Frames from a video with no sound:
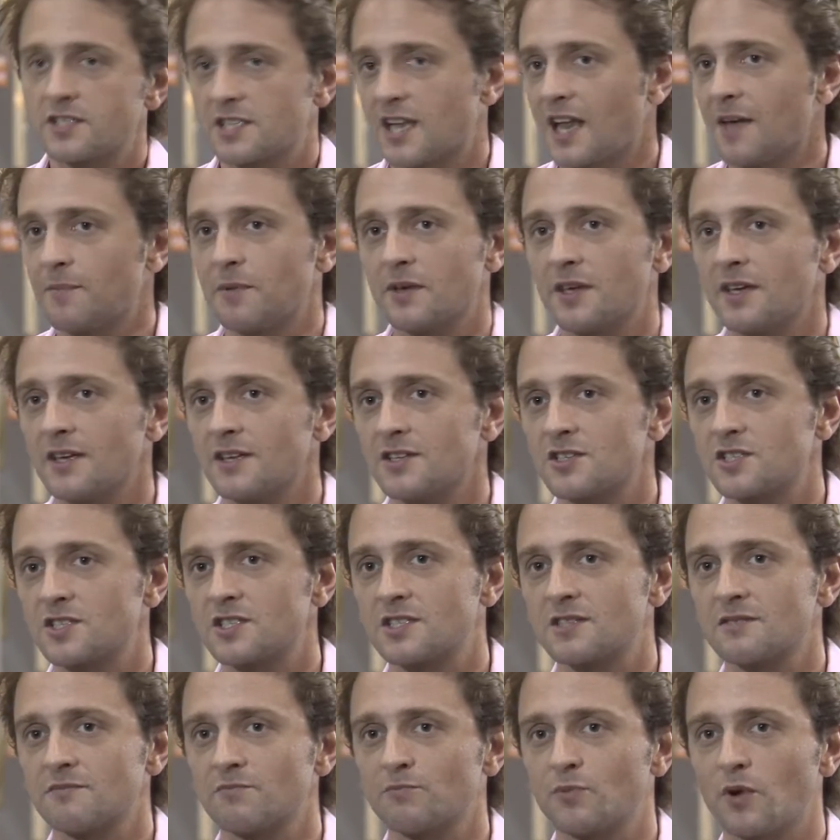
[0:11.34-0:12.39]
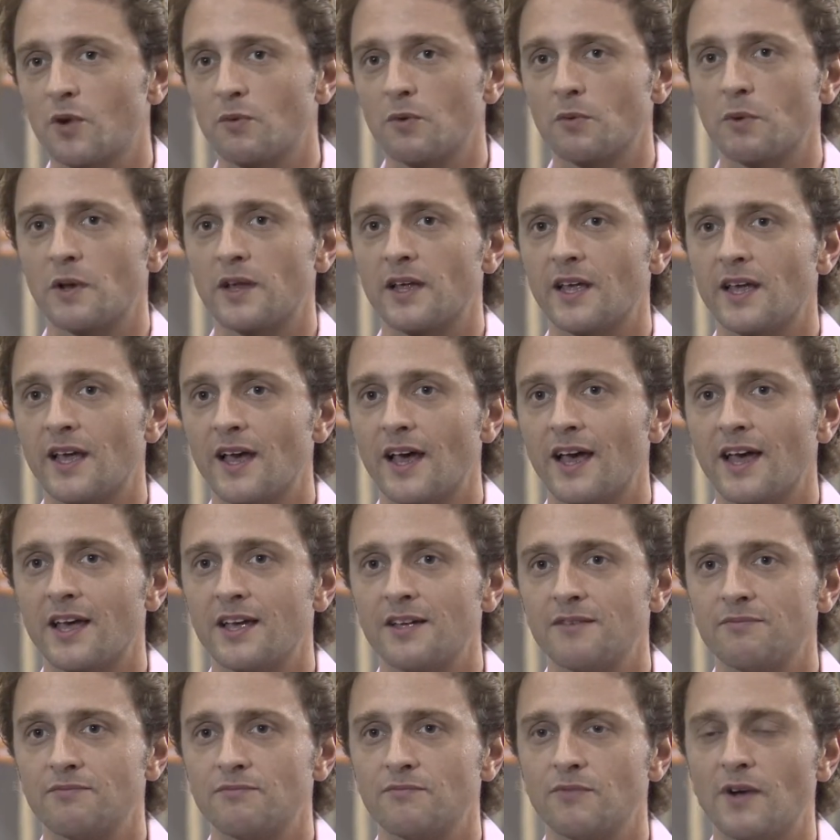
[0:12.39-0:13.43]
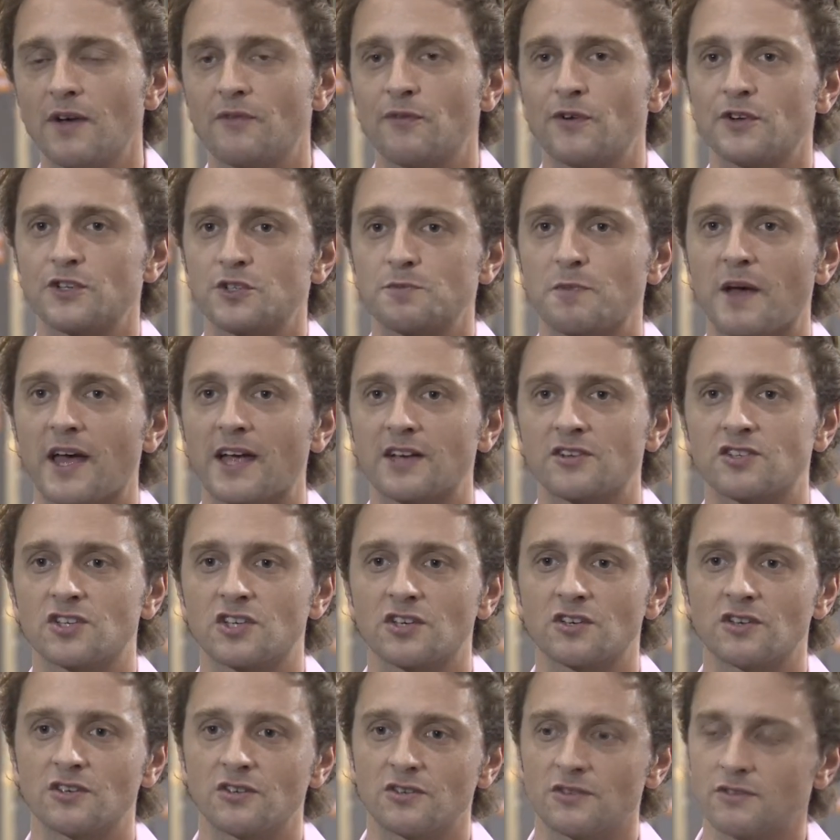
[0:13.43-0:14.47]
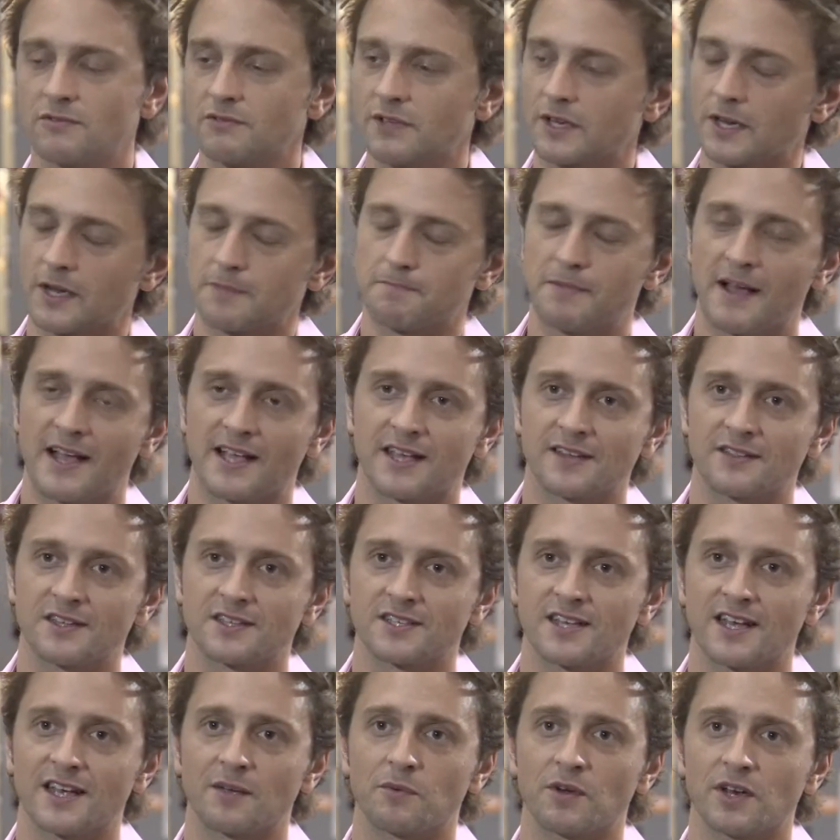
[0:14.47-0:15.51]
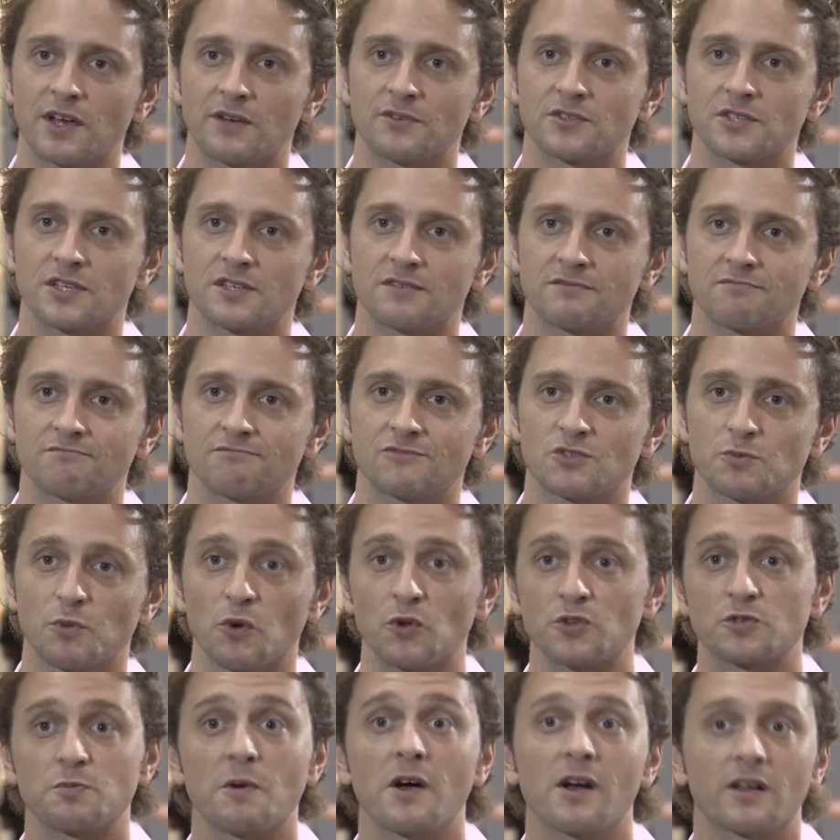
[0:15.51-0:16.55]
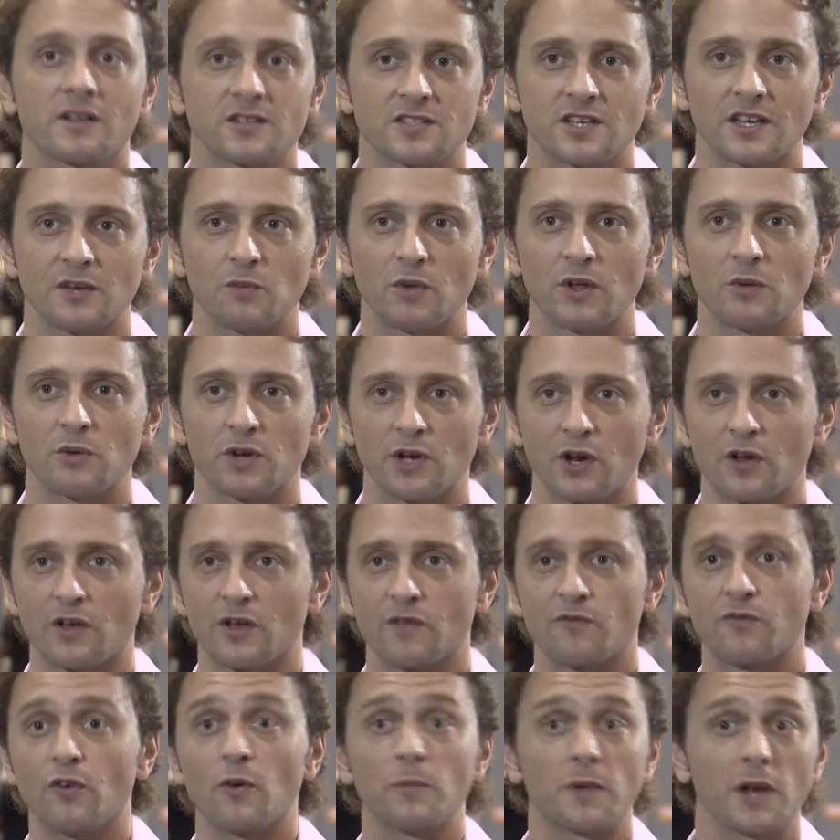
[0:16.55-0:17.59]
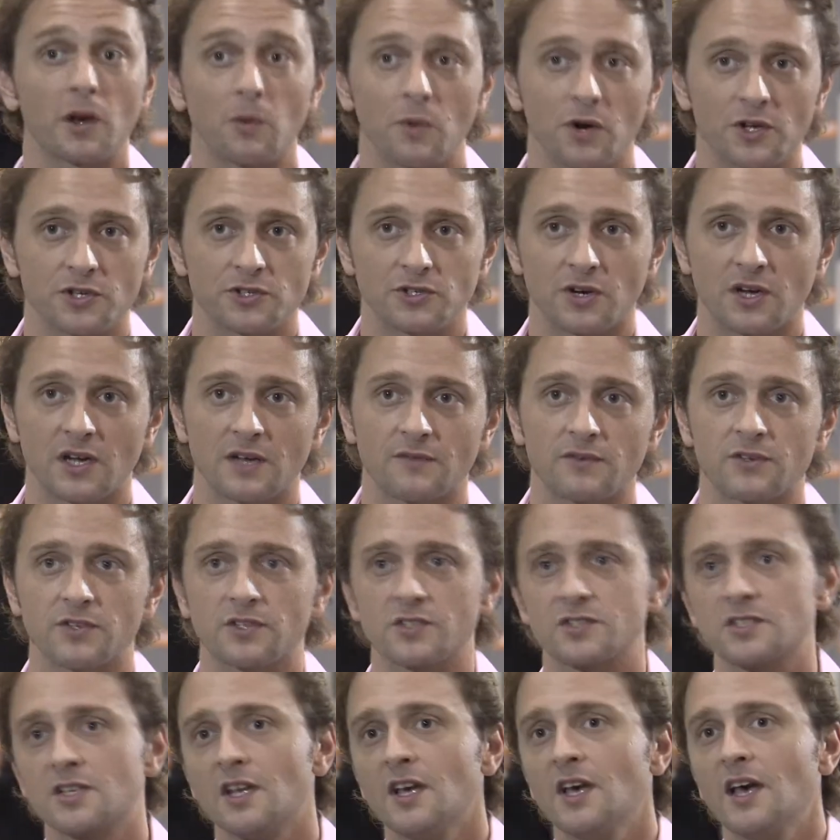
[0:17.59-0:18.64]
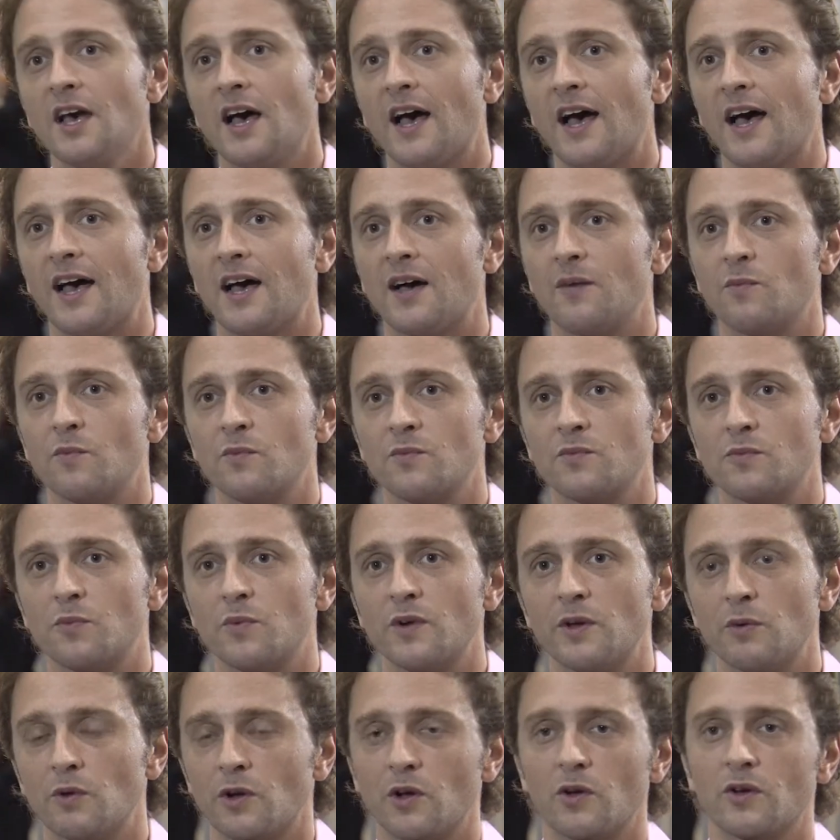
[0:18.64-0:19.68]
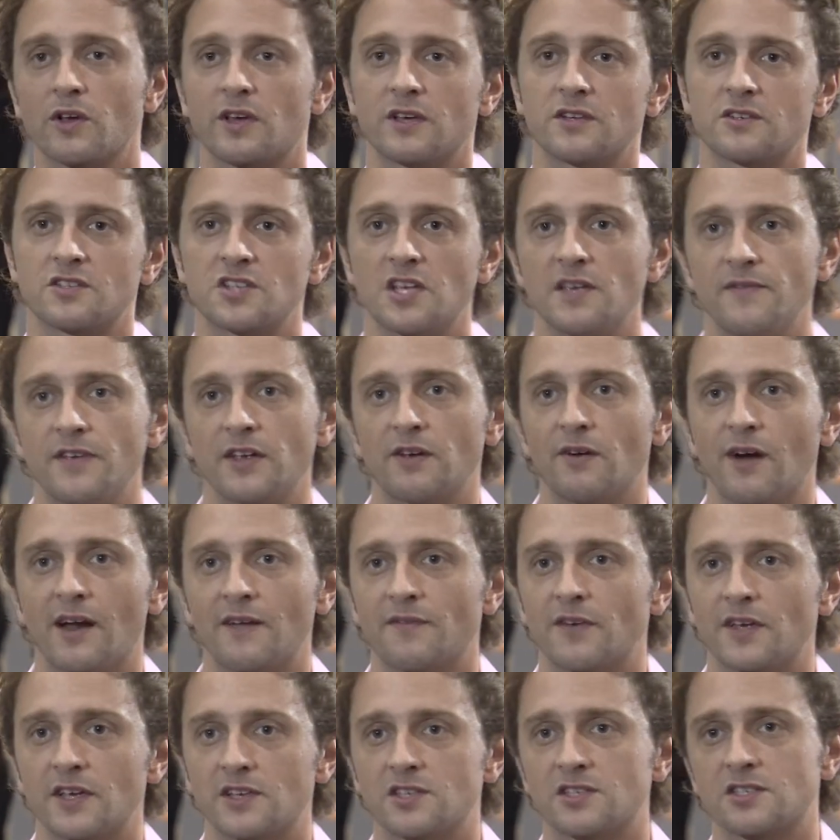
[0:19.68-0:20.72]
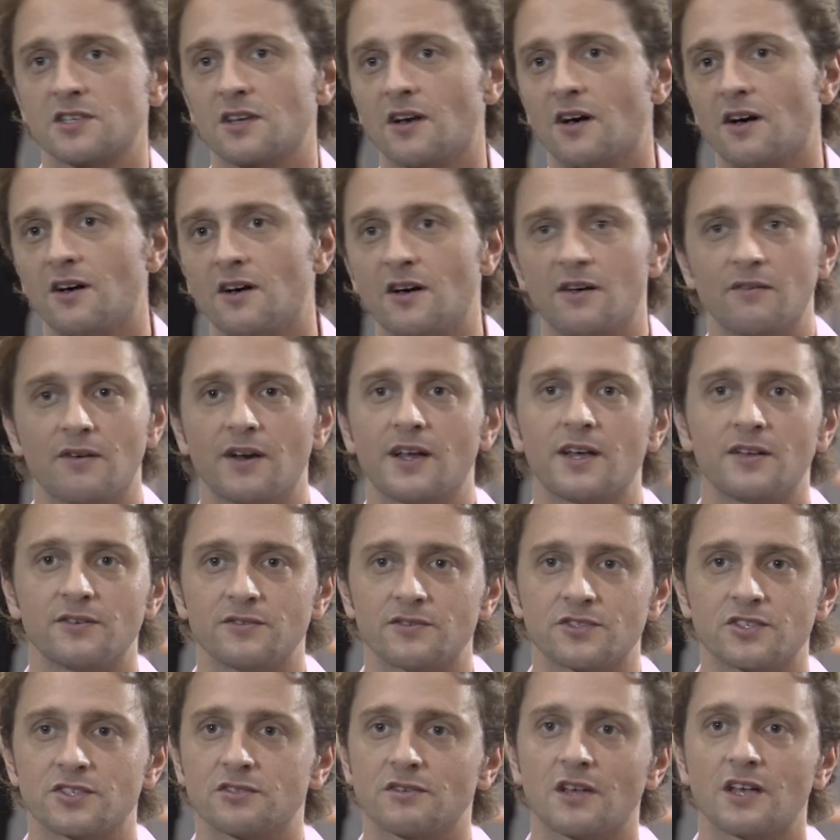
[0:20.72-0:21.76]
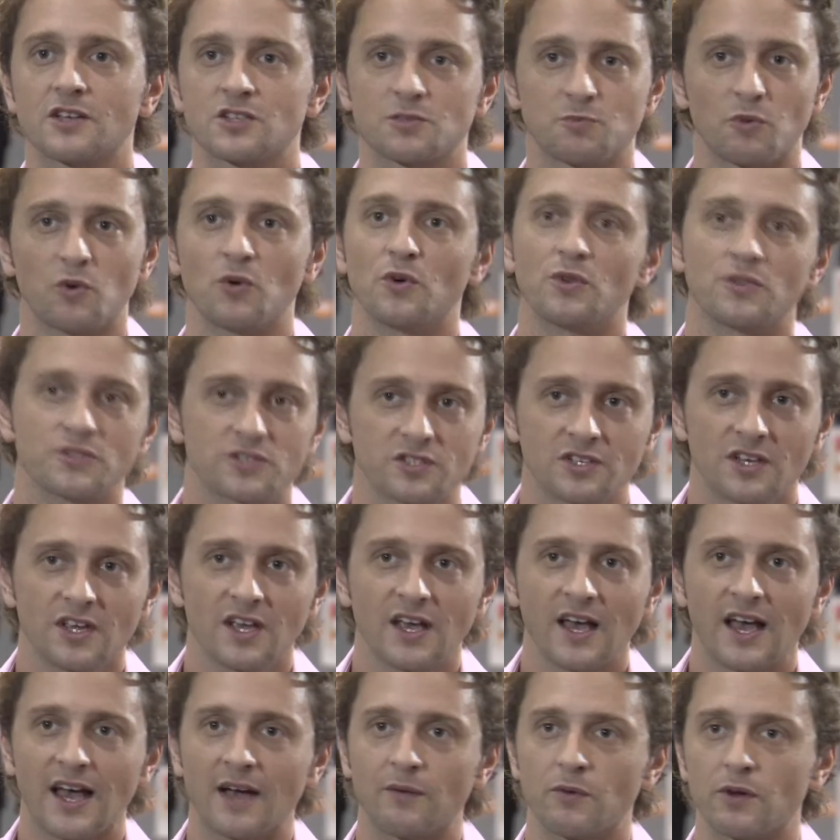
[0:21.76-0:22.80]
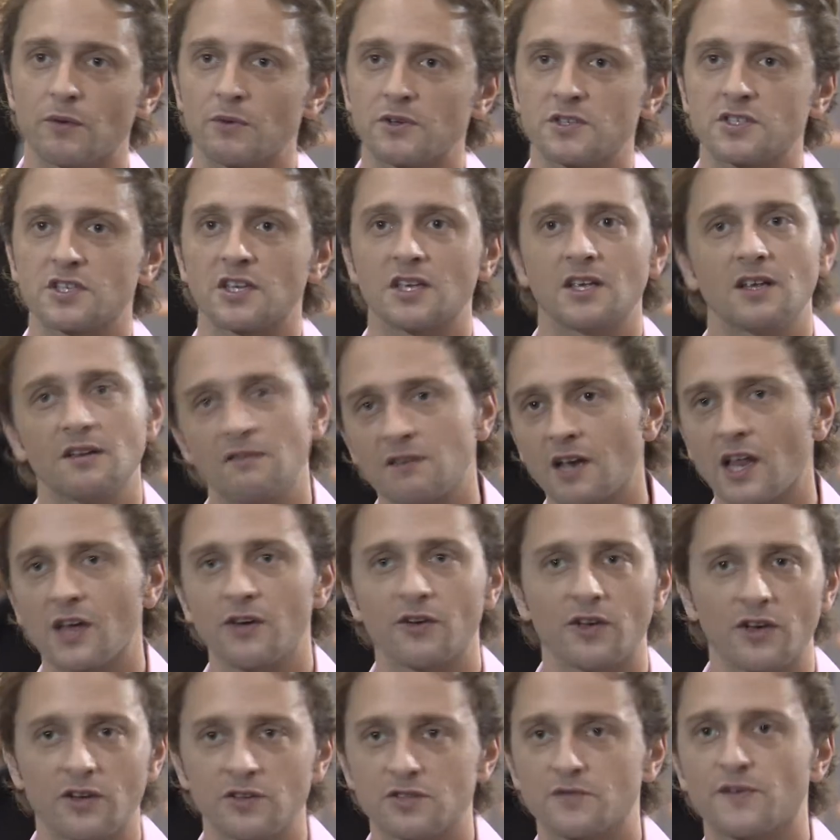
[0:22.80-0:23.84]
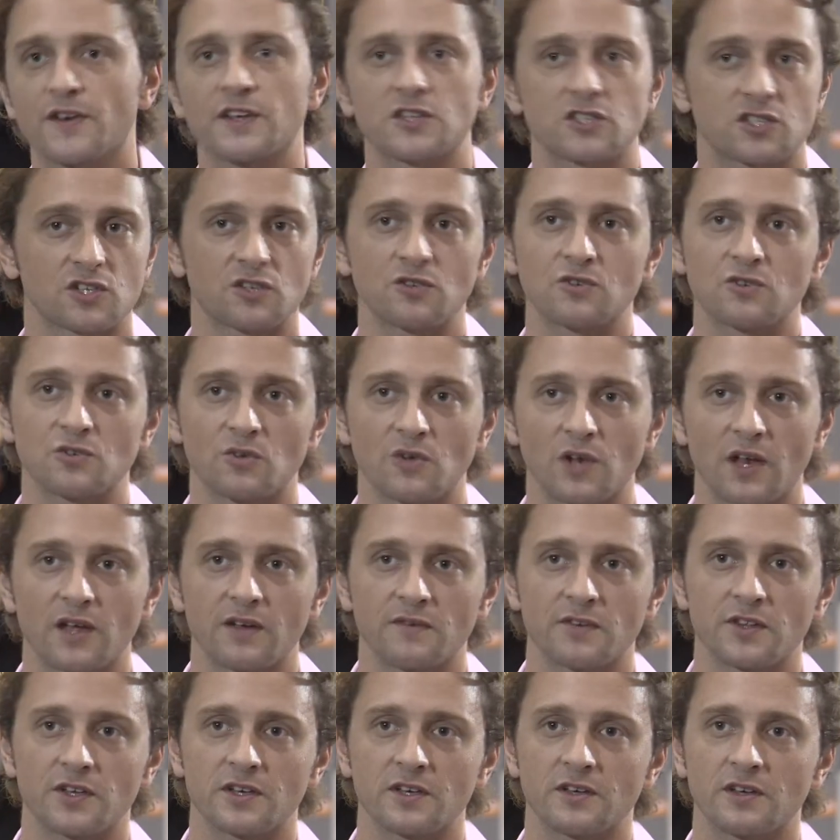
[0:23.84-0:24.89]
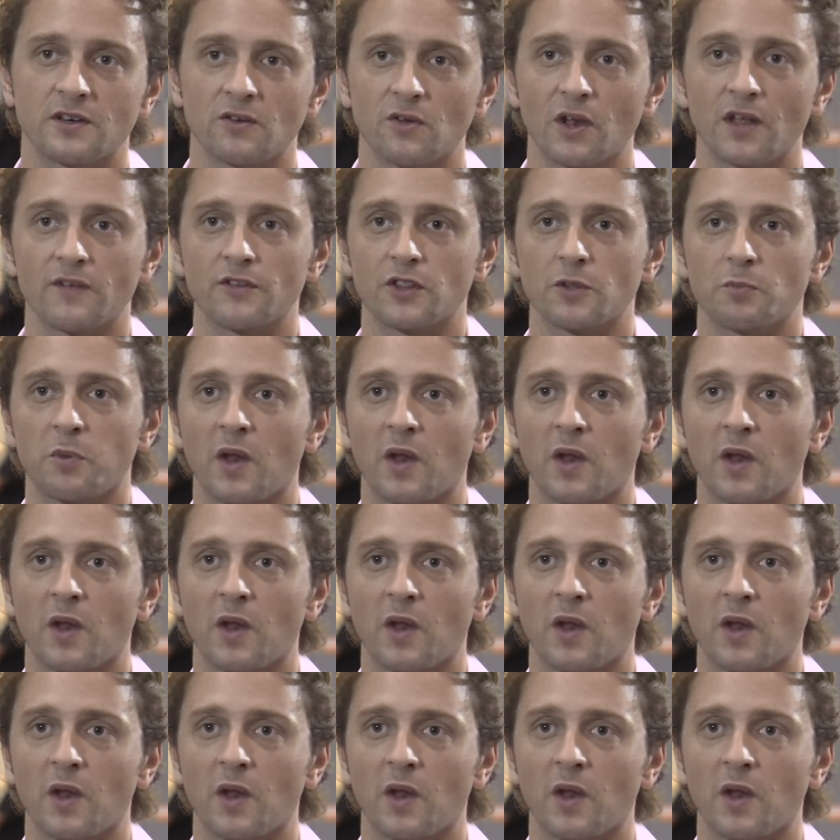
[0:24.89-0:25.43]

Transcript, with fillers: slapping is probably a reference back to, you know, back in the day when I was in sports marketing, we would look at Formula One drivers, um, we would look at TV graphics uh, around a sports, and we would see logos festooned all over the all over the